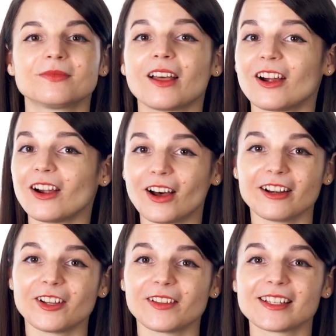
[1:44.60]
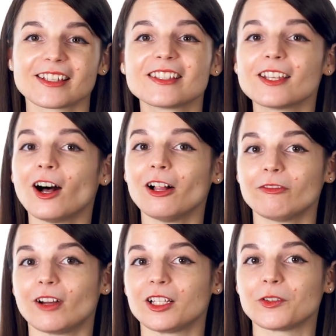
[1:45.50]
Our audio lessons all
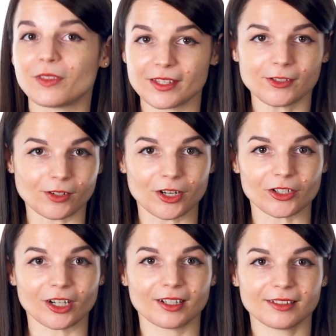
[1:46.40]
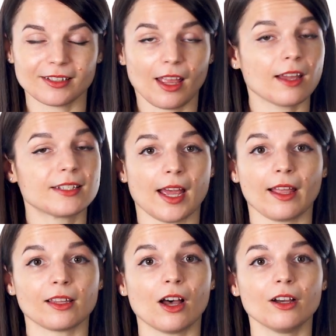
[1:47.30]
follow this structure:
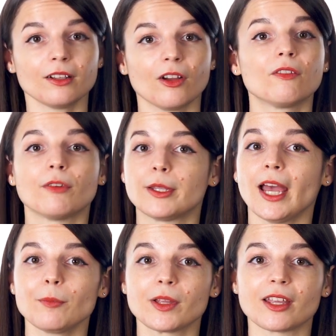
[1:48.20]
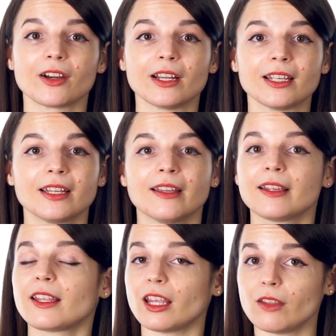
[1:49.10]
dialogue, vocabulary,
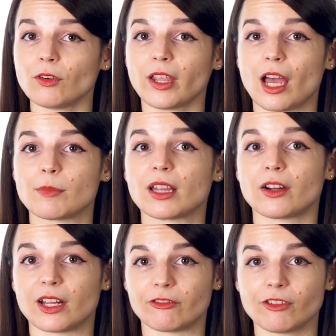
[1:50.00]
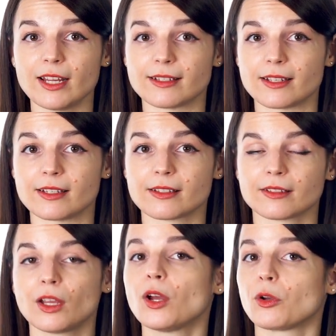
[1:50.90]
key vocabulary and phrases,
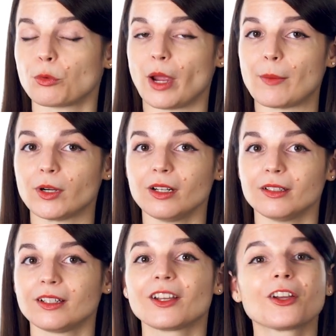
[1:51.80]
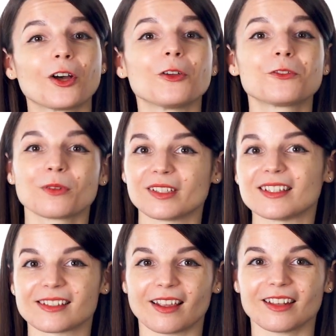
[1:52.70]
grammar, cultural
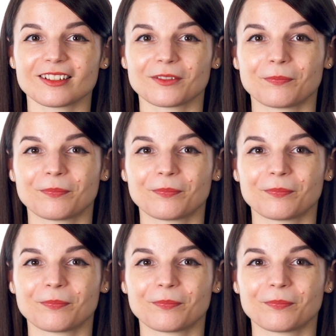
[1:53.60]
insight.